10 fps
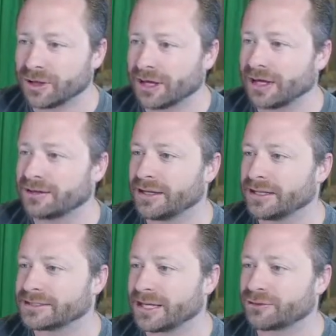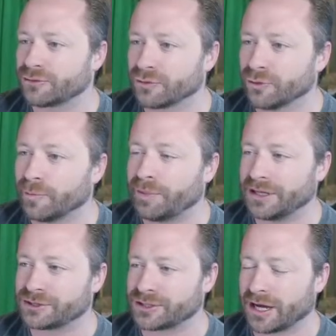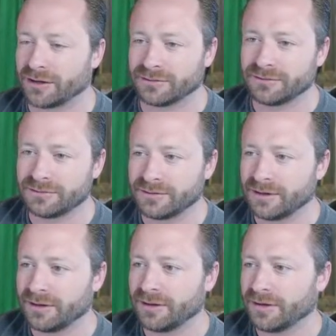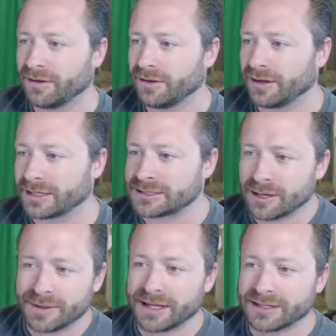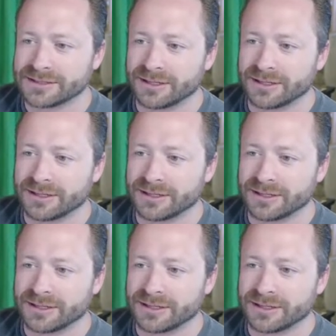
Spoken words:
like, it is a true beach town. Like, tell me that isn't